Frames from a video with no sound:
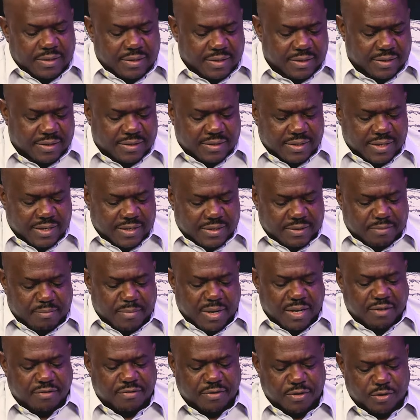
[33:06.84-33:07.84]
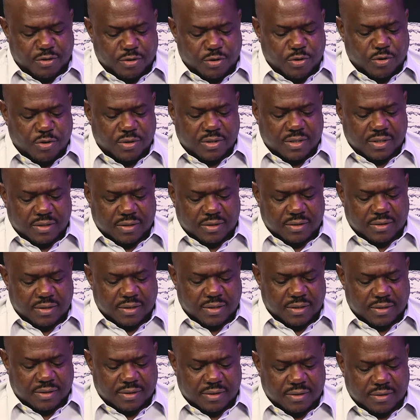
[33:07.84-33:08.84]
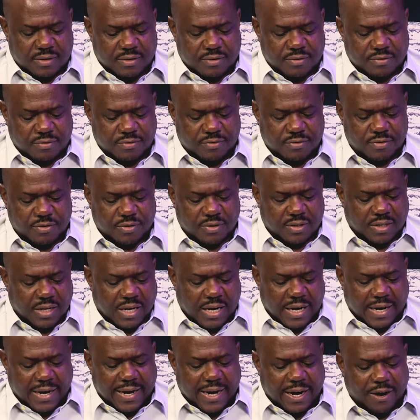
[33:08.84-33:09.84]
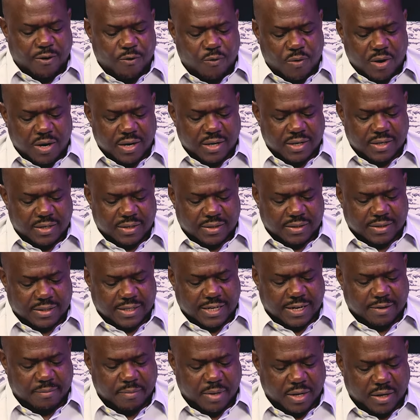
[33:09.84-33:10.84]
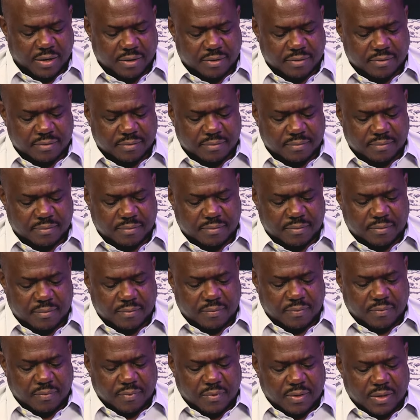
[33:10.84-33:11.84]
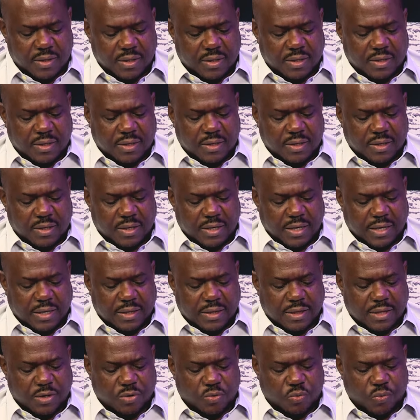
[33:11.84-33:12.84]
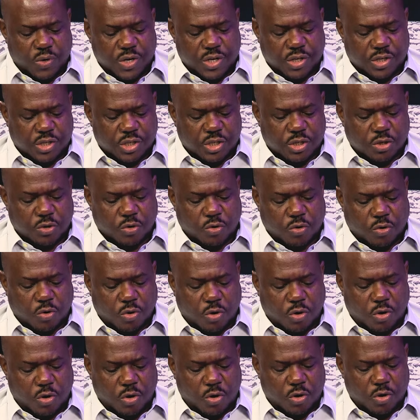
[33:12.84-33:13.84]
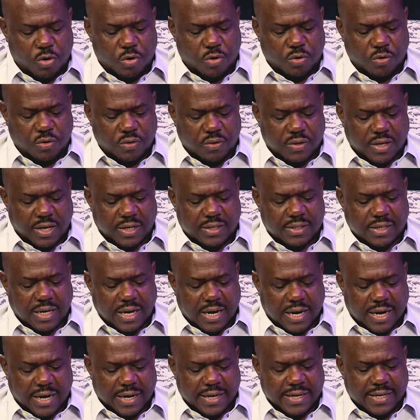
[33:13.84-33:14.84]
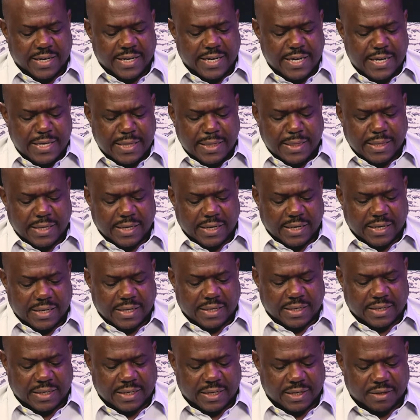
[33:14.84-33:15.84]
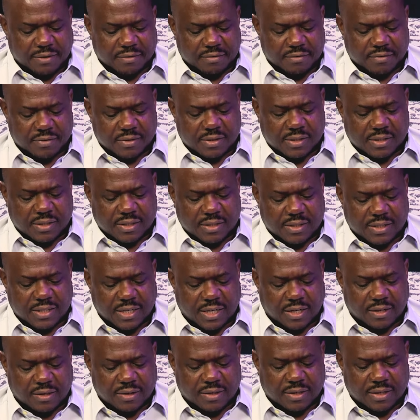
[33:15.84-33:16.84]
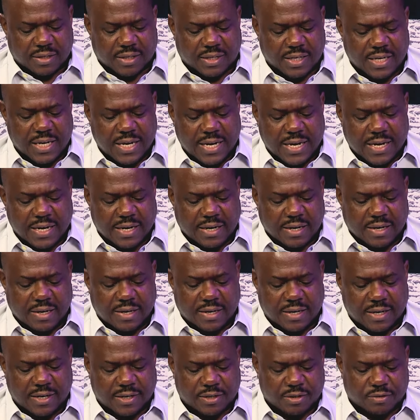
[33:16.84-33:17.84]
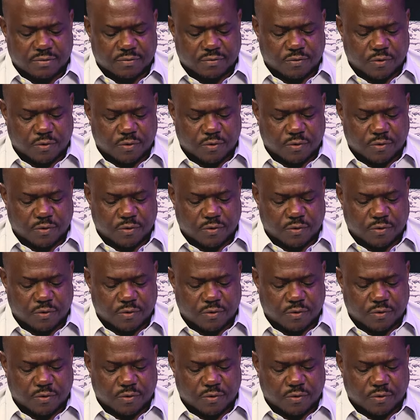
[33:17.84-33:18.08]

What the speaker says: he says, marvel not at this, for the hour is coming in the which all that are in the graves shall hear his